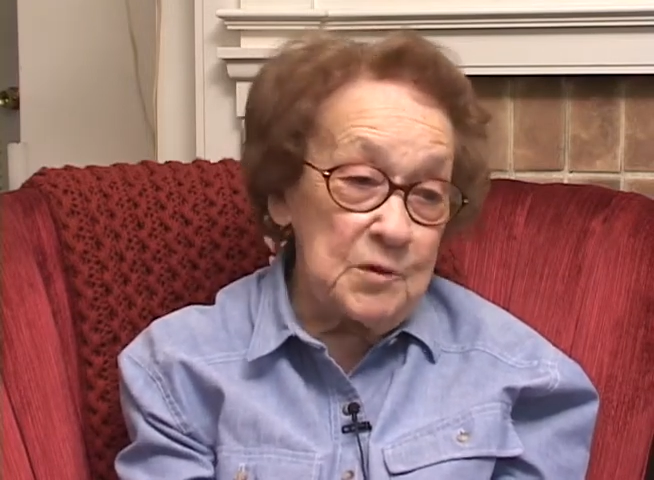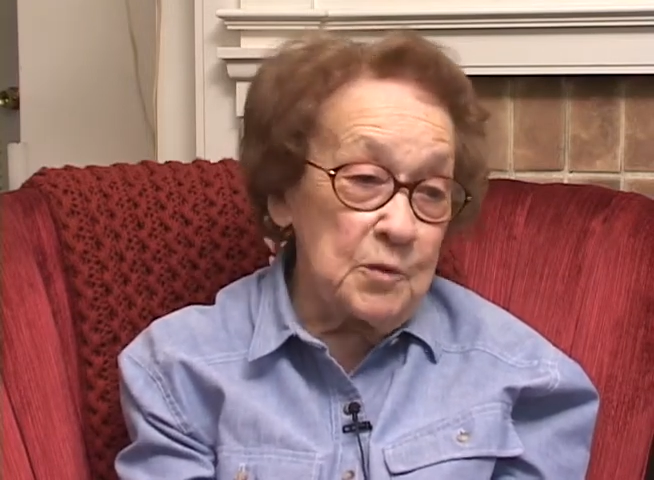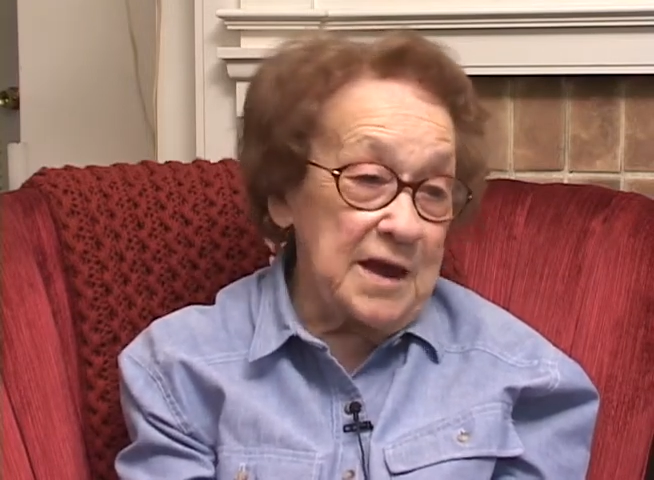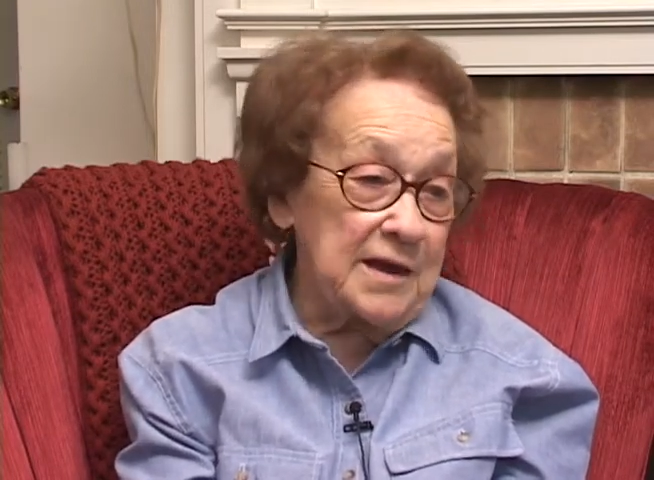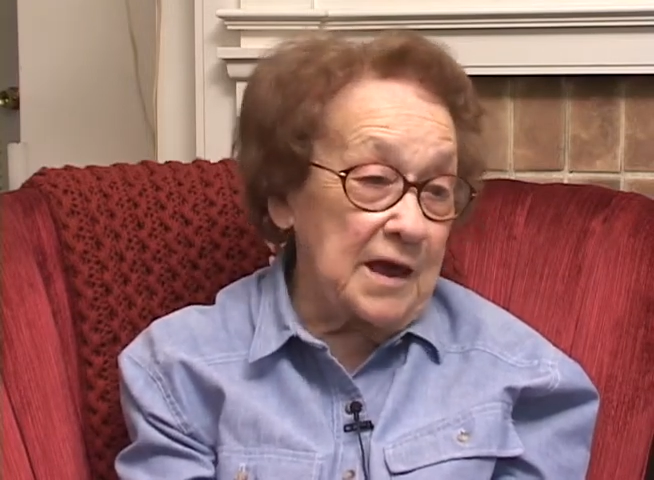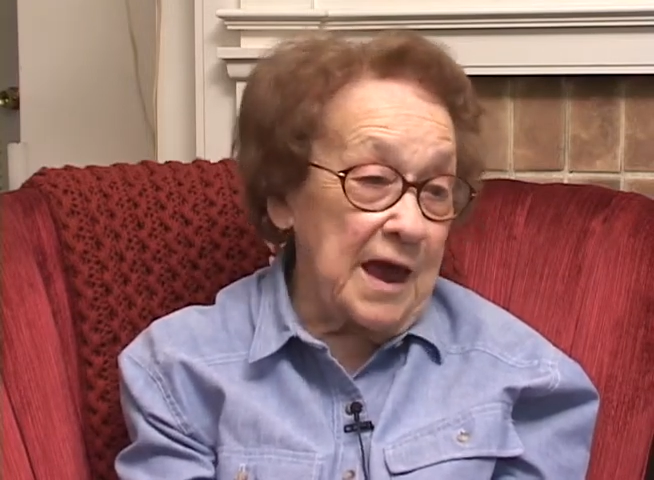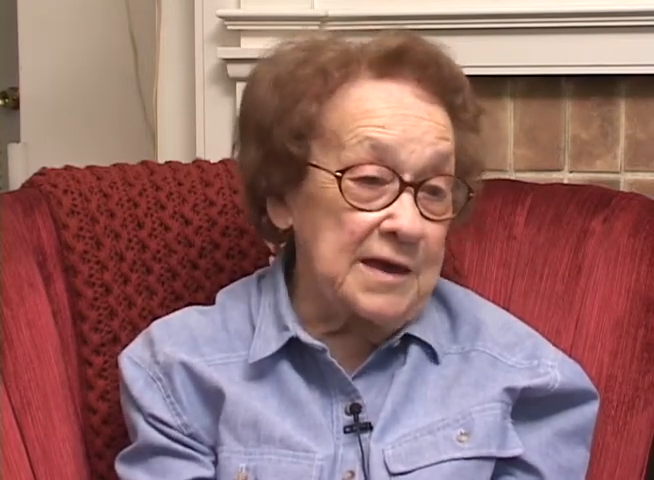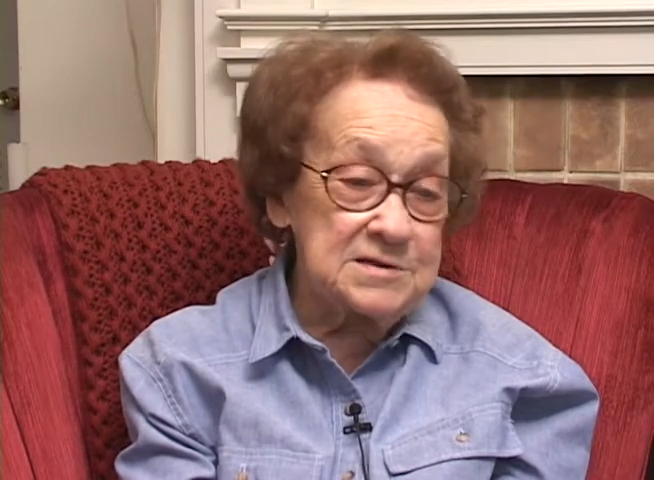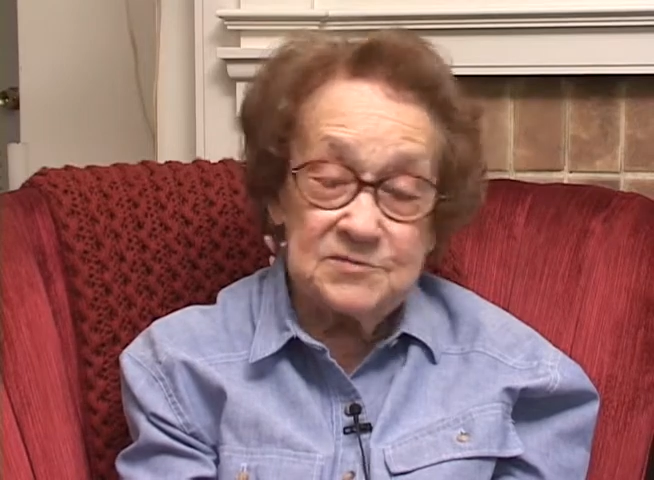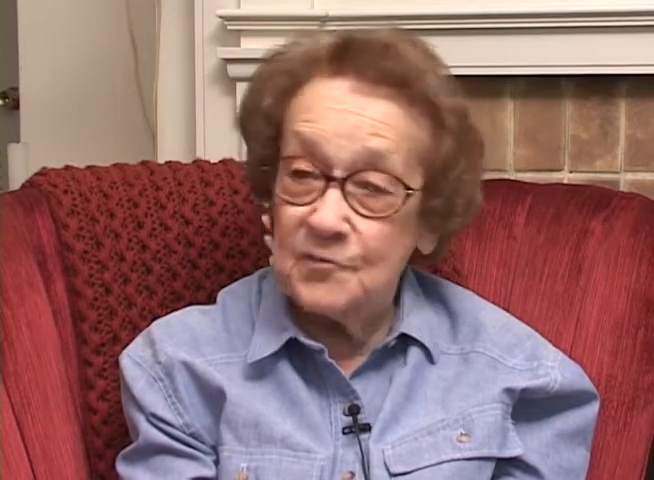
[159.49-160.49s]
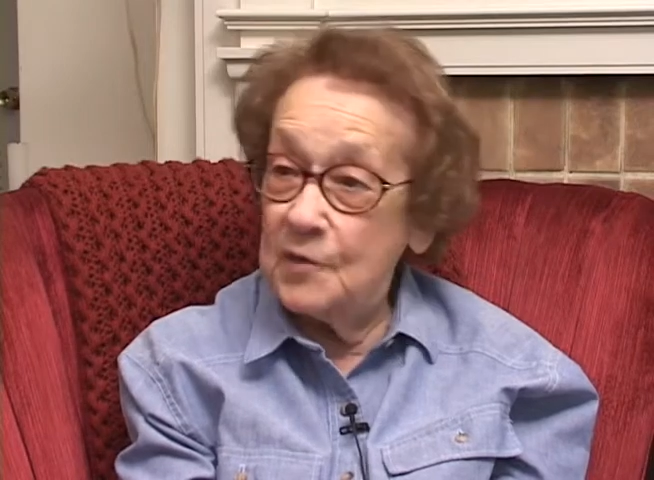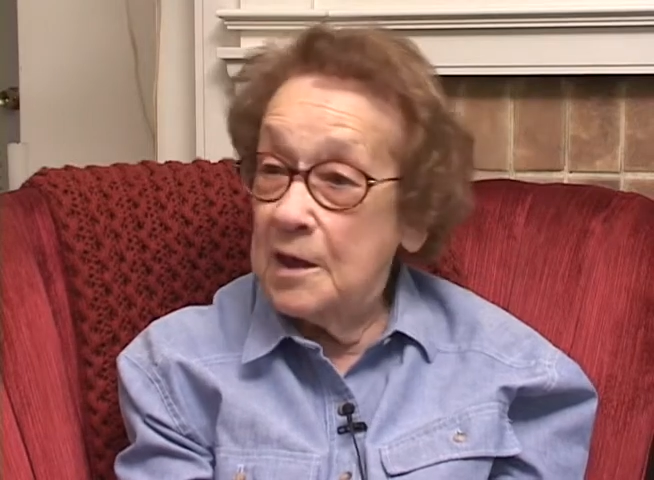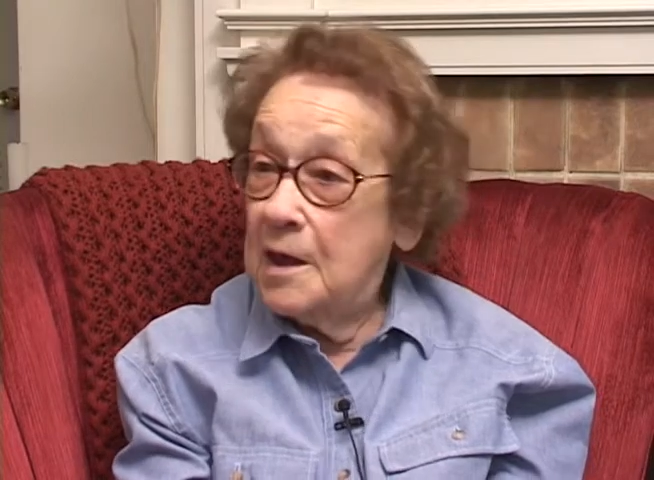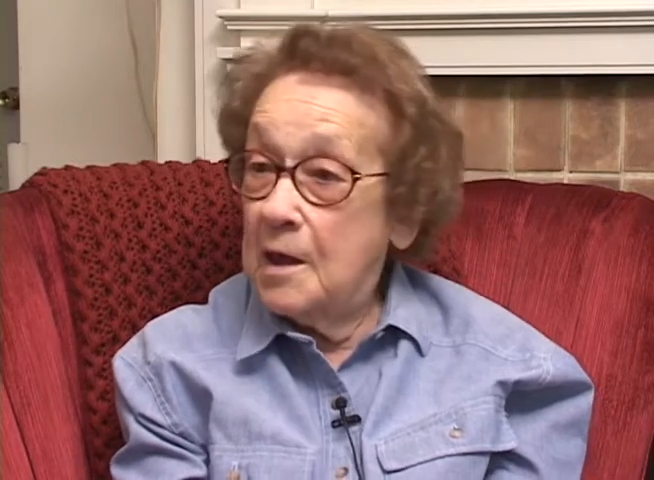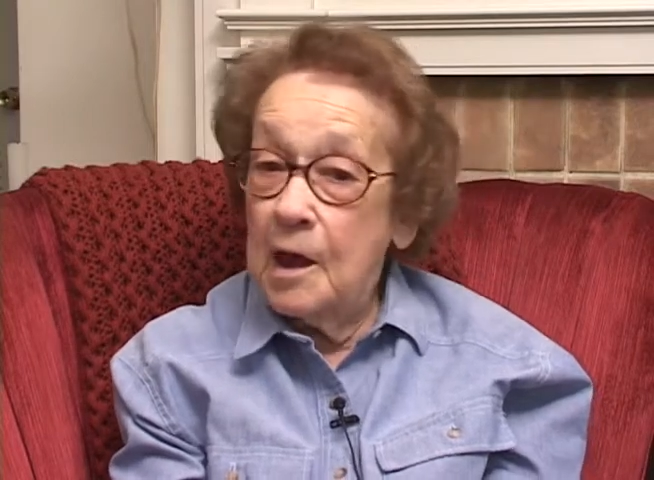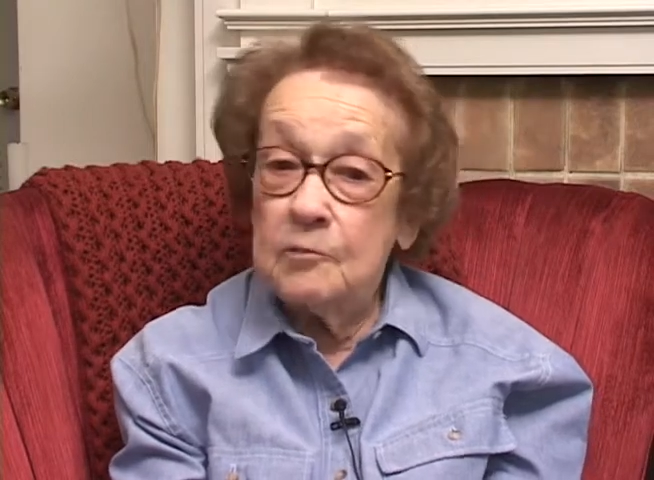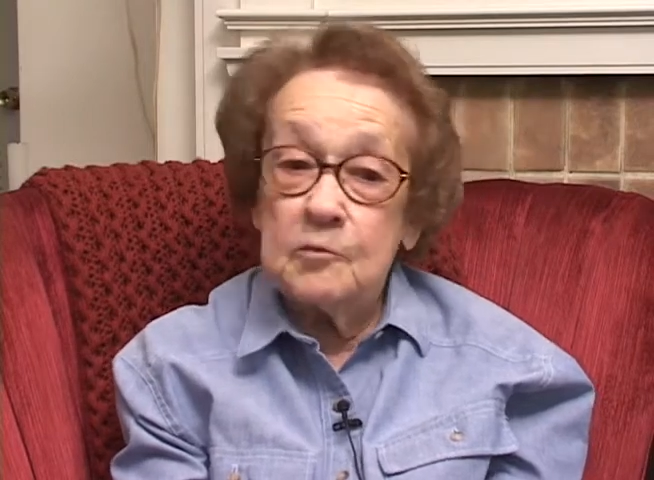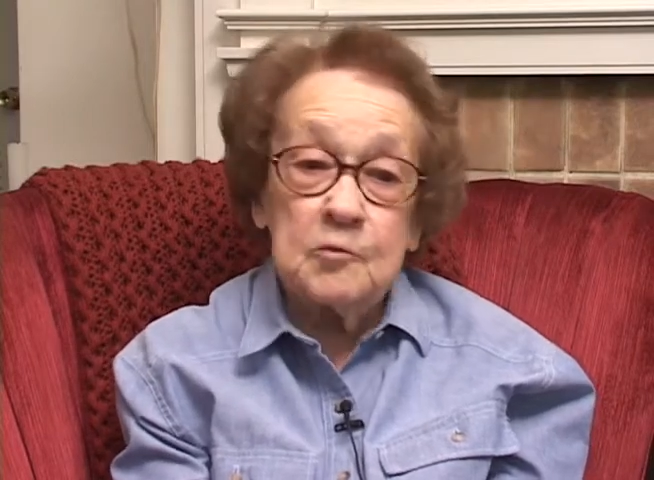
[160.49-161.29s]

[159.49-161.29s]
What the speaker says: and we had a